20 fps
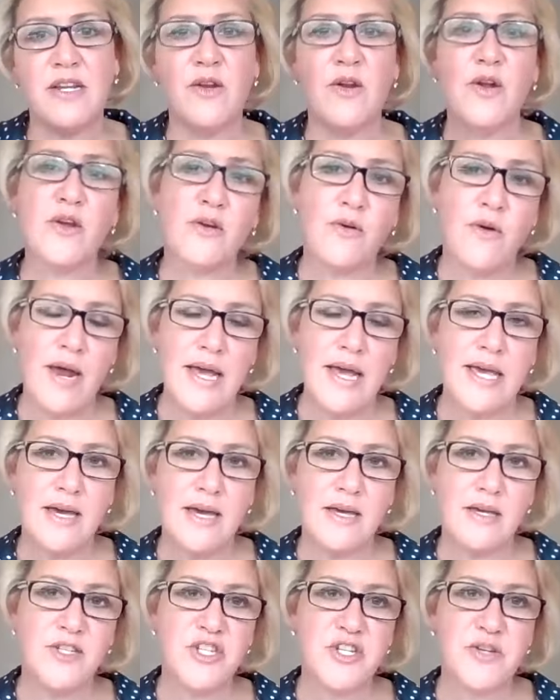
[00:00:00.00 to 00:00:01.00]
you know, crack
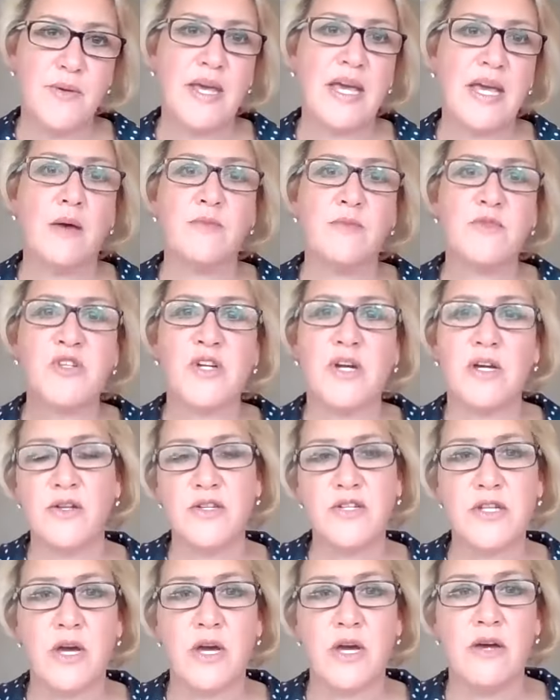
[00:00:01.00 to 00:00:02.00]
out your chewing gum, try
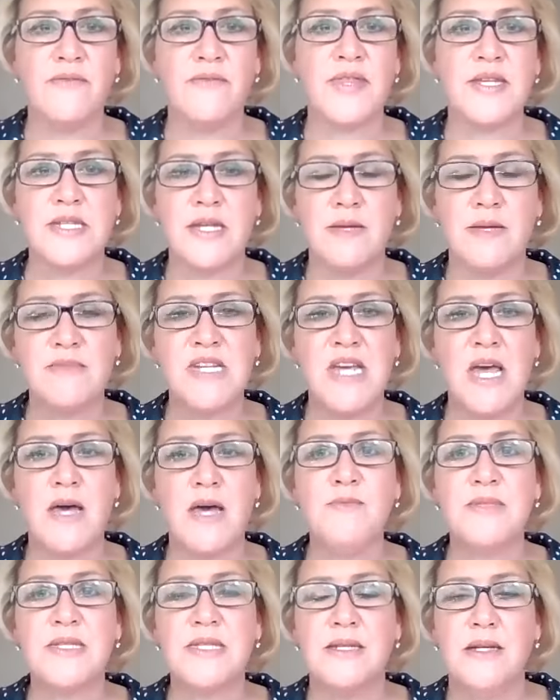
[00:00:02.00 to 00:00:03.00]
not to go for the Tim
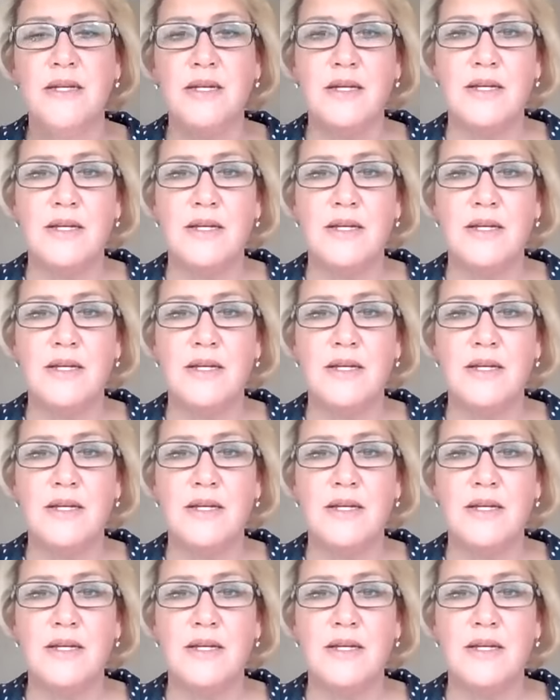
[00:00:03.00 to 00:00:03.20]
Tams,